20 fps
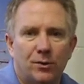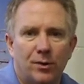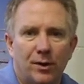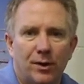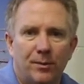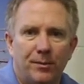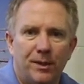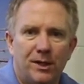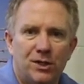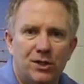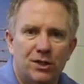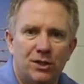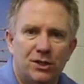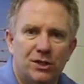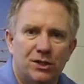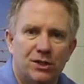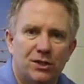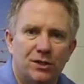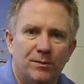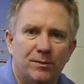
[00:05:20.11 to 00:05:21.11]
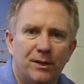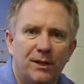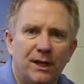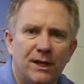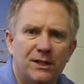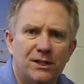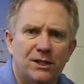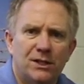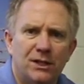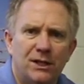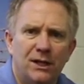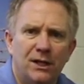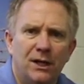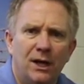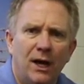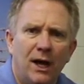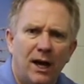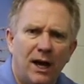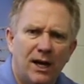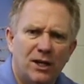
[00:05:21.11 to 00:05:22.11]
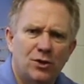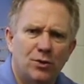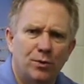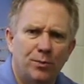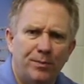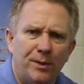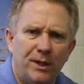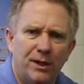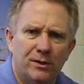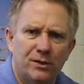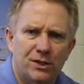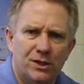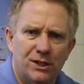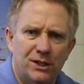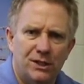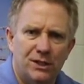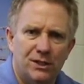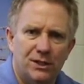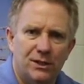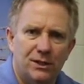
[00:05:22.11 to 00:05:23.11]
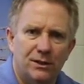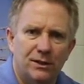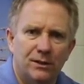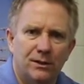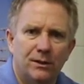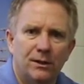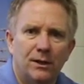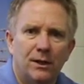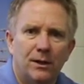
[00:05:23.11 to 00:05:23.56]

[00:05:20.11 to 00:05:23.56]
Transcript: or automation system, and that's the actual P L Cs, the,